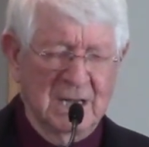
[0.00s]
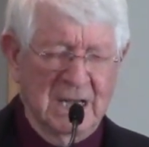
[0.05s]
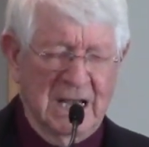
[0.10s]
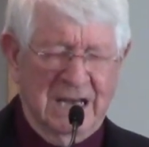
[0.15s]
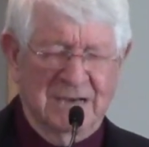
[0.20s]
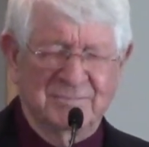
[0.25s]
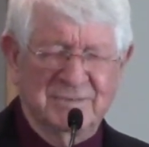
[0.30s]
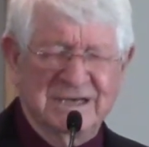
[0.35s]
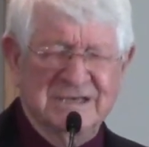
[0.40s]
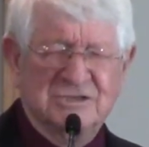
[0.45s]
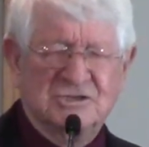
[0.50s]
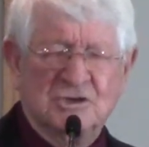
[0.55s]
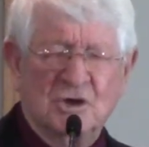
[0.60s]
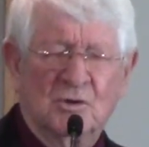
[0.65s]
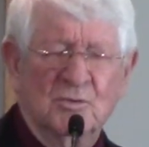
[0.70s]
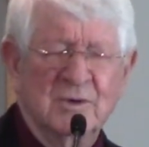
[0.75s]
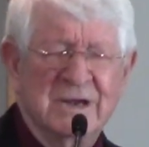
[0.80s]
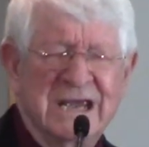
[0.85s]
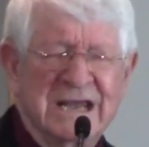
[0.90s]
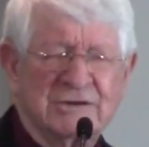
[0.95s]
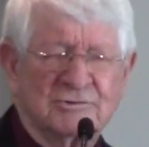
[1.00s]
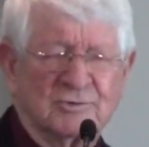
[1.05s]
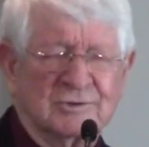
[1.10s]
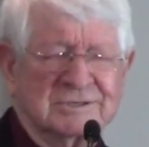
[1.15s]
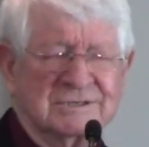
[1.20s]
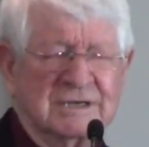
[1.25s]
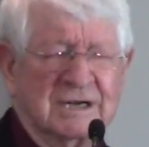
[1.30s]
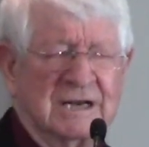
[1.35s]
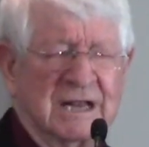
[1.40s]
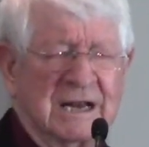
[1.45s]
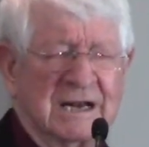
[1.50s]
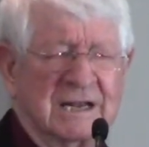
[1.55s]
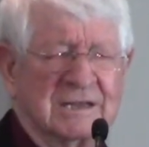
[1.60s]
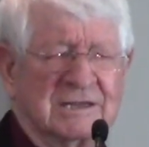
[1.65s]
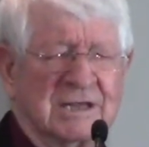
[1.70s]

and be so interested in it